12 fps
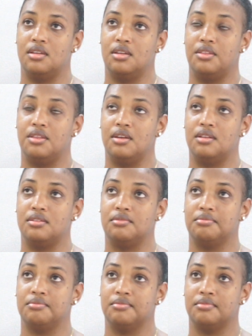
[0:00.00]
And then
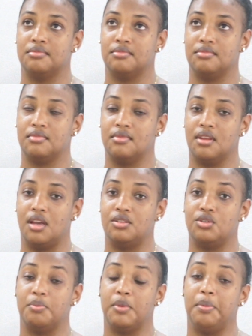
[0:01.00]
I
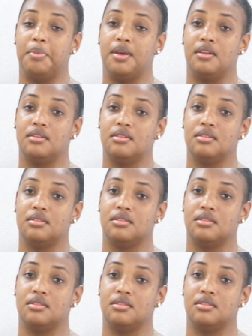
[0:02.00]
took my pen,